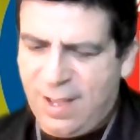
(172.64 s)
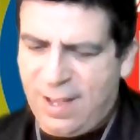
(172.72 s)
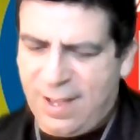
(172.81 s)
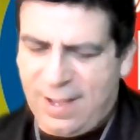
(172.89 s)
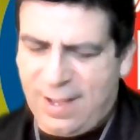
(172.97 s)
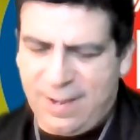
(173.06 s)

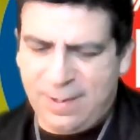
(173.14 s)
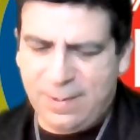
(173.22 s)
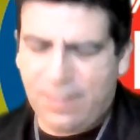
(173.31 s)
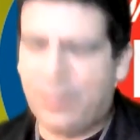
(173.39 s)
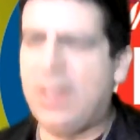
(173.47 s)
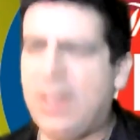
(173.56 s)
Uh,
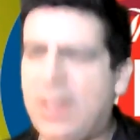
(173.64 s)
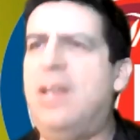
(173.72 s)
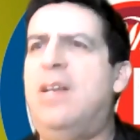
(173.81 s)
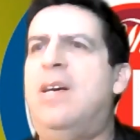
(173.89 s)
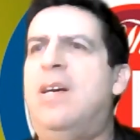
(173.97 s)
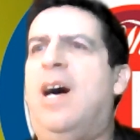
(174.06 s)

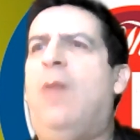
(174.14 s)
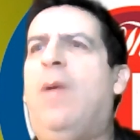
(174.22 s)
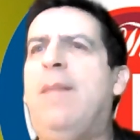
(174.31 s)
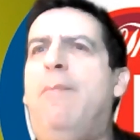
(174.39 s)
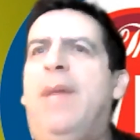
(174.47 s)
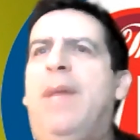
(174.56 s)
I
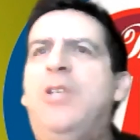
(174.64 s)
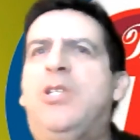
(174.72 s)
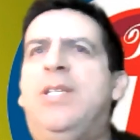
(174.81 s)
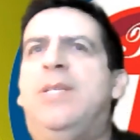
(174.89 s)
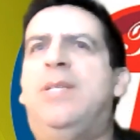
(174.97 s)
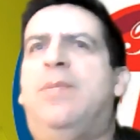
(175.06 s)
want to
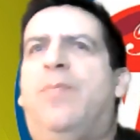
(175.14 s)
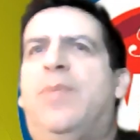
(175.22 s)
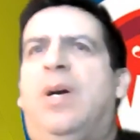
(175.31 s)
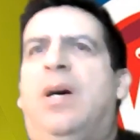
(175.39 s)
mention